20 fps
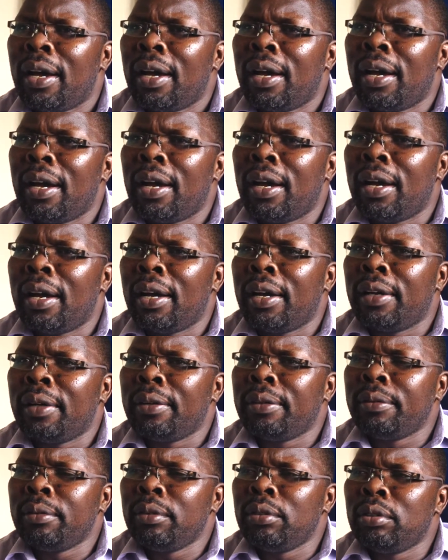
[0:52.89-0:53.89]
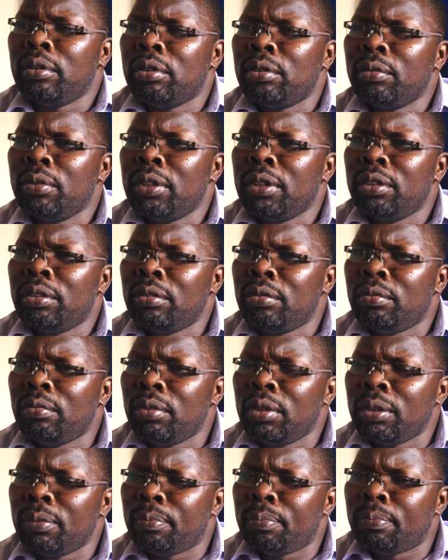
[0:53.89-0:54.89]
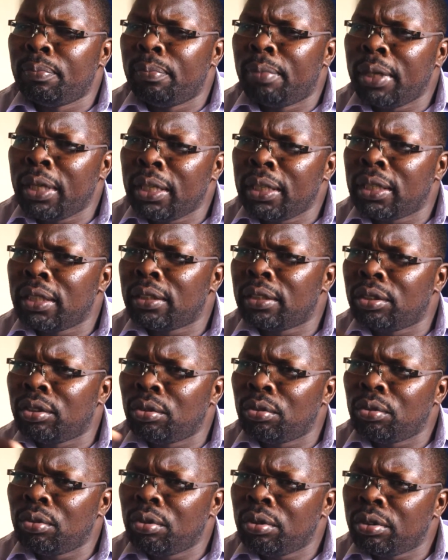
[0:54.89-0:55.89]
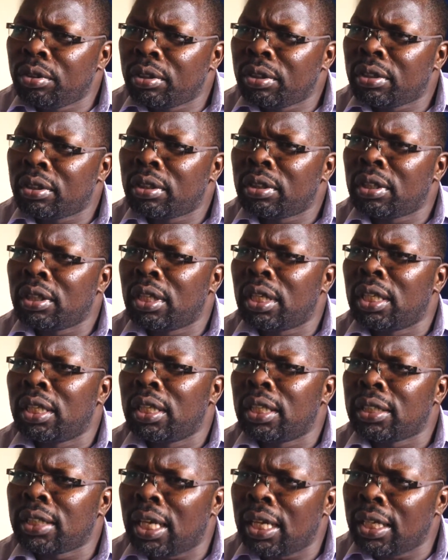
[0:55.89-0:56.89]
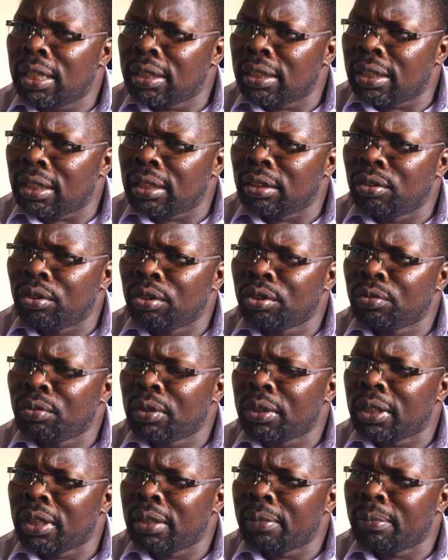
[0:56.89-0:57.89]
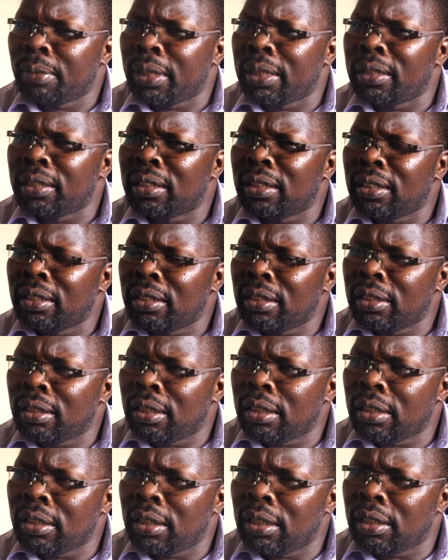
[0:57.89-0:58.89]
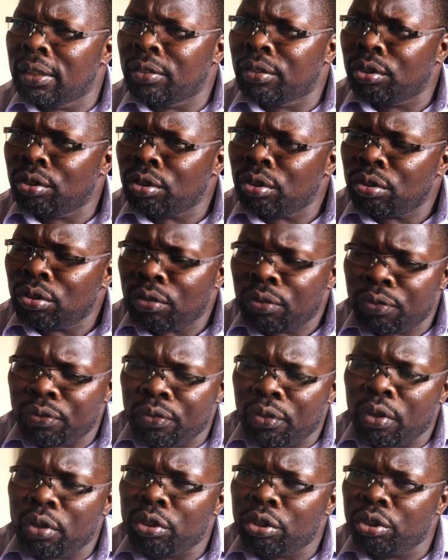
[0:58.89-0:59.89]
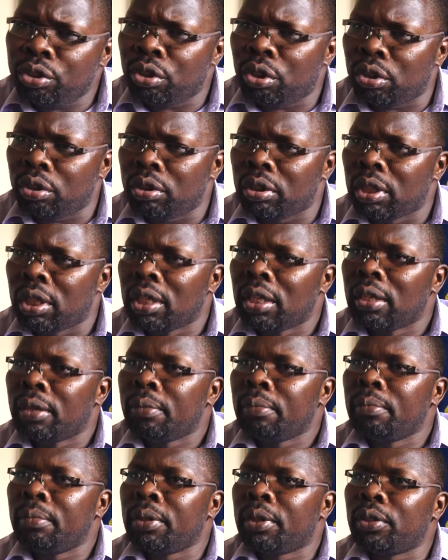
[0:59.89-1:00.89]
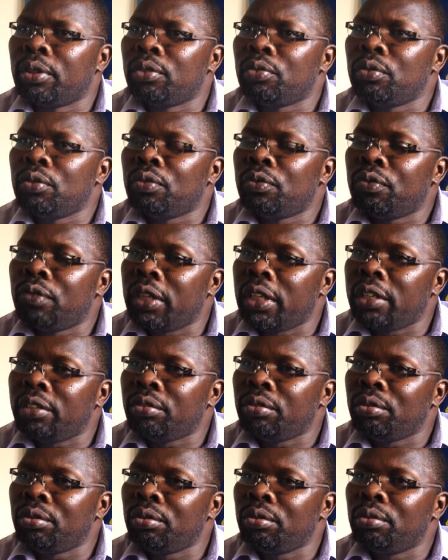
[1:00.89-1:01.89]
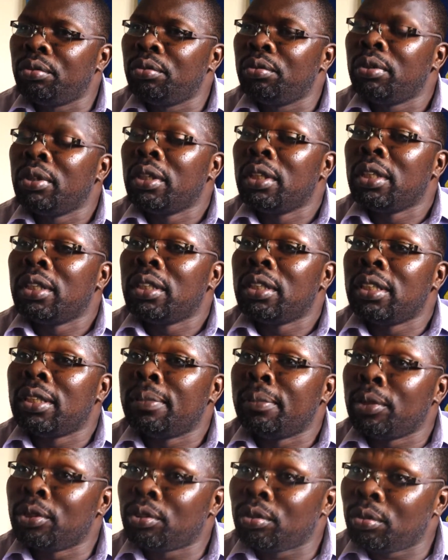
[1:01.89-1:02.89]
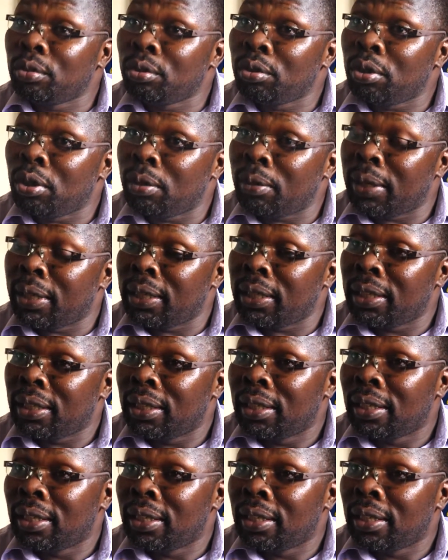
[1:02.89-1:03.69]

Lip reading: We bring these tools and the science that goes with it, but they sort of fall short because we fail to do the most crucial one,